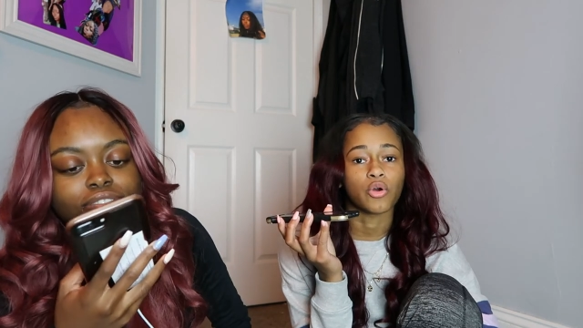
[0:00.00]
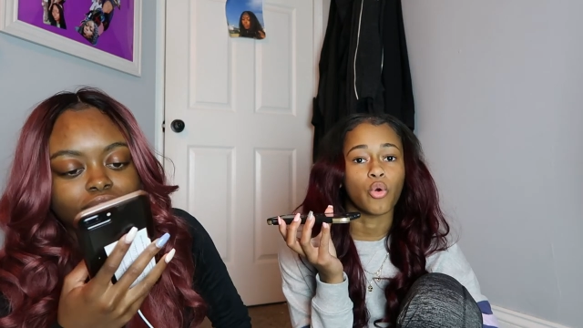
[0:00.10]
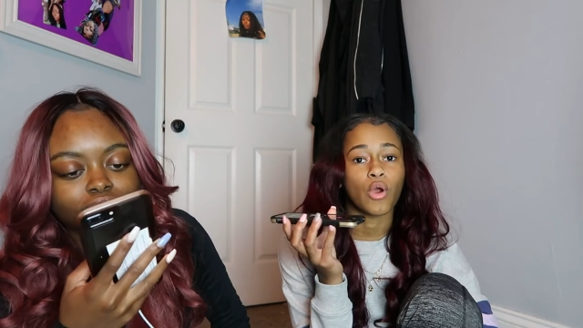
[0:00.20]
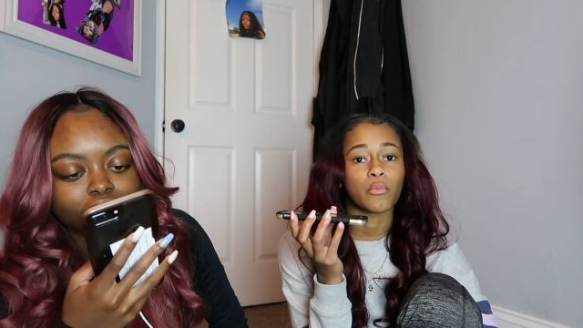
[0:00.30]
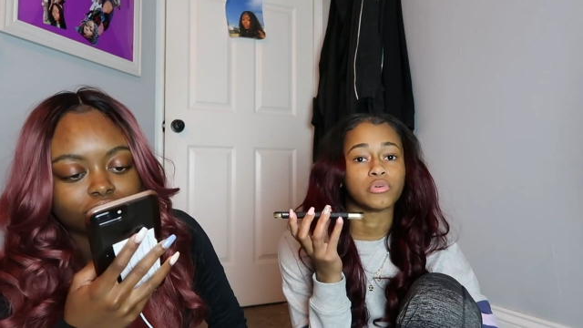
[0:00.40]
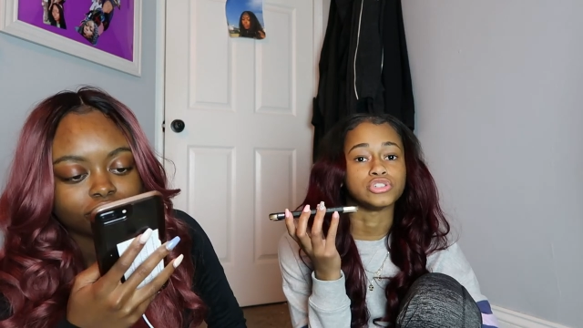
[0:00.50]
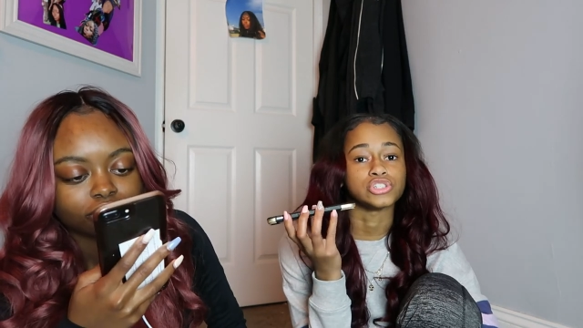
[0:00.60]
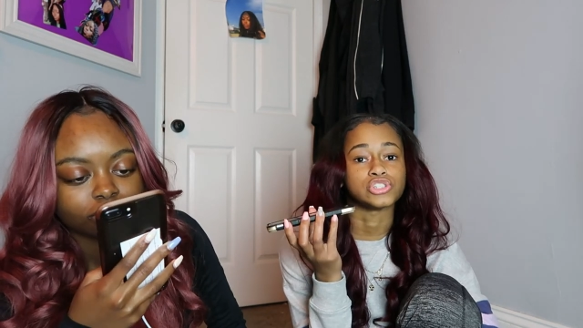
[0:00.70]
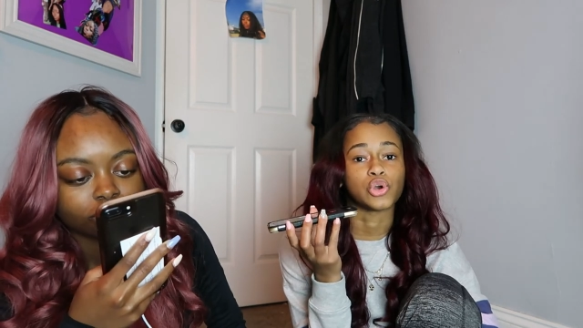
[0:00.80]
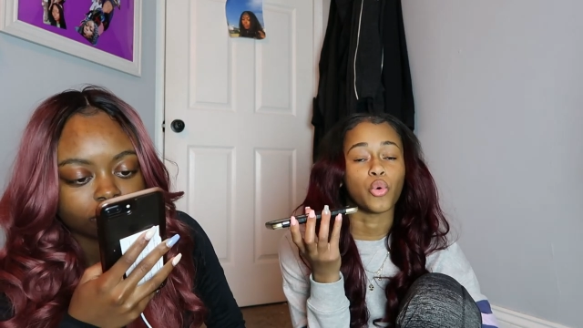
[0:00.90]
Speaker 1: or I would
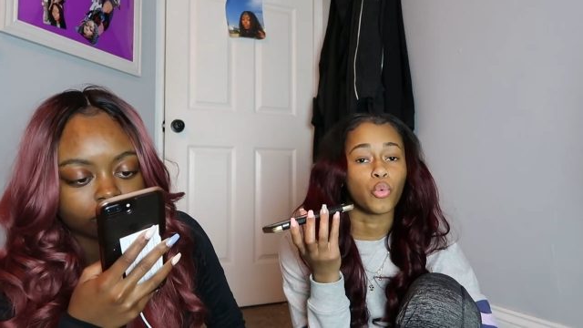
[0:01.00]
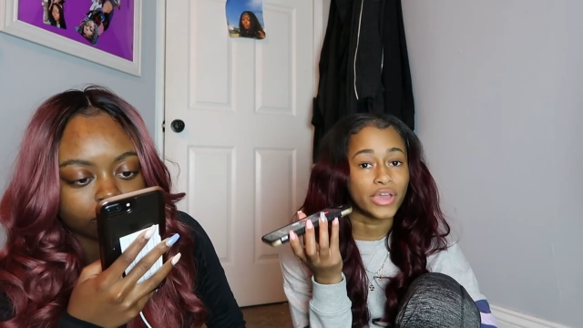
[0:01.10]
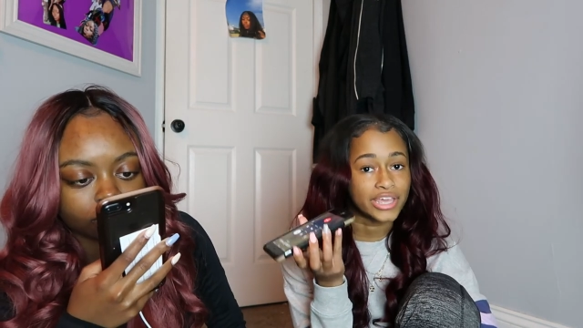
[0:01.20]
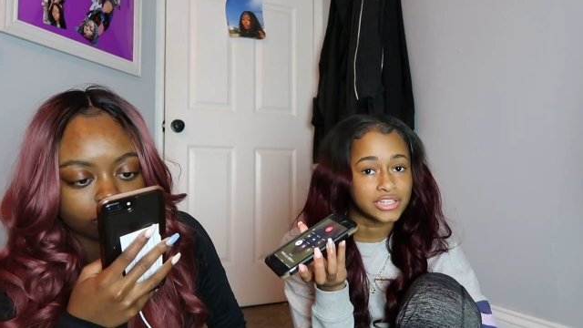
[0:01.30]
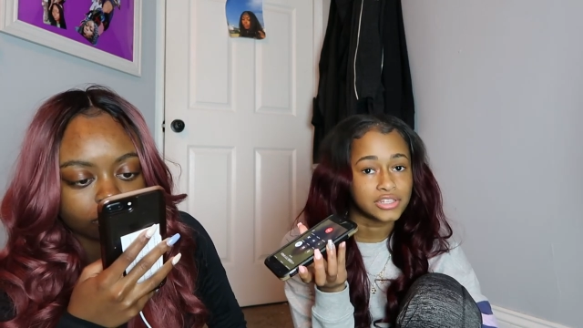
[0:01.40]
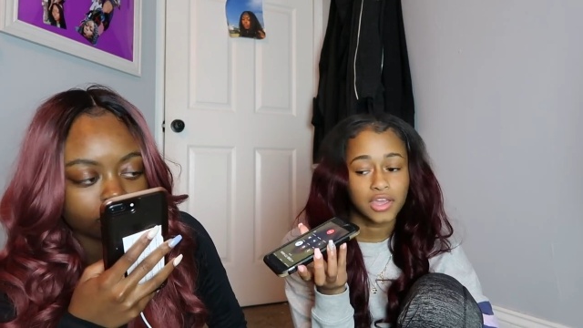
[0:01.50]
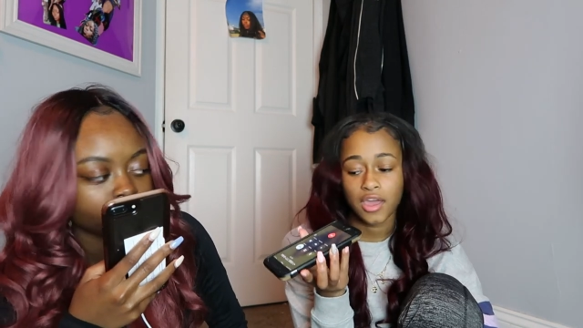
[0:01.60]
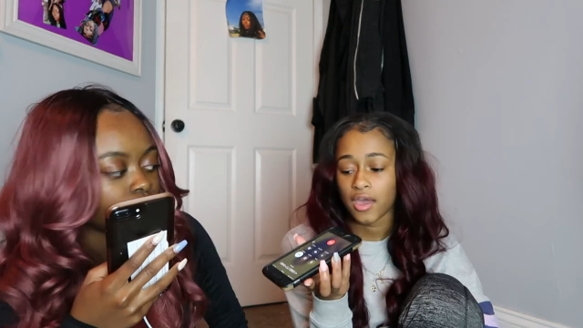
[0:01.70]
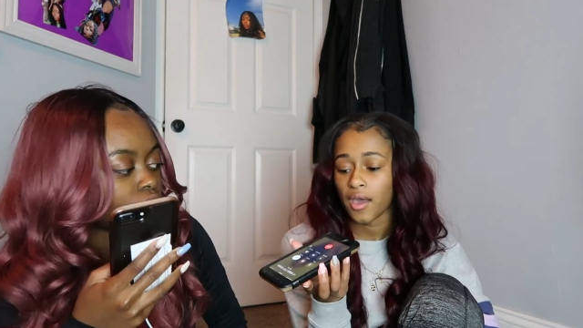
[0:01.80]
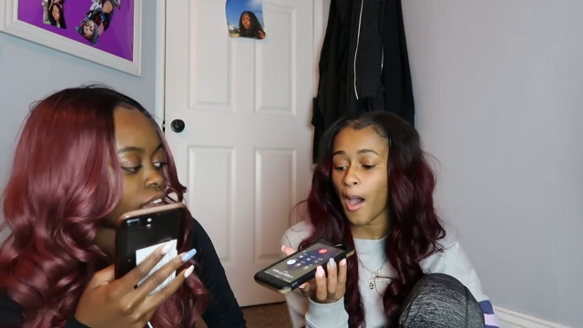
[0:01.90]
just quit.
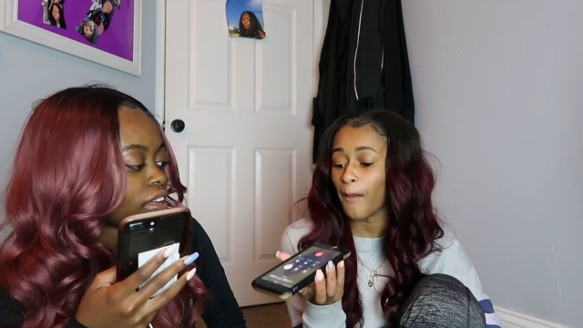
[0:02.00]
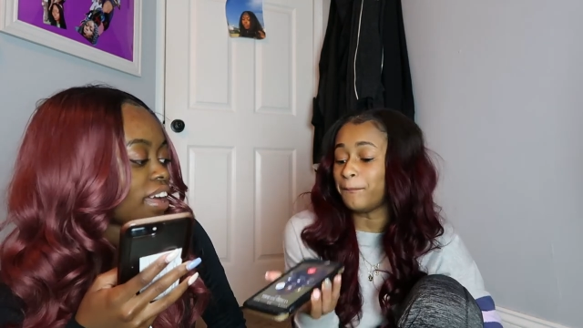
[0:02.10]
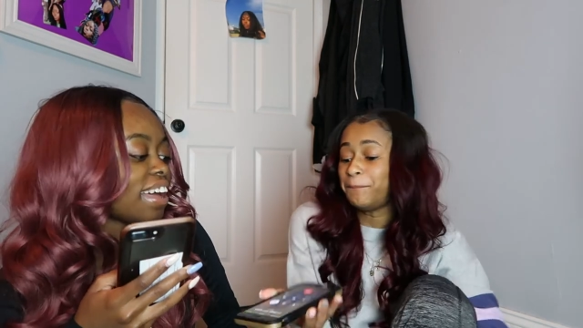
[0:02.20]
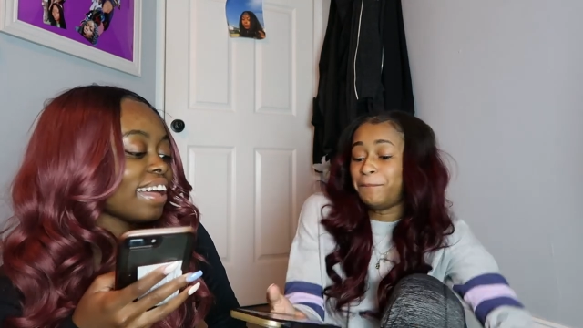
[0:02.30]
Oh.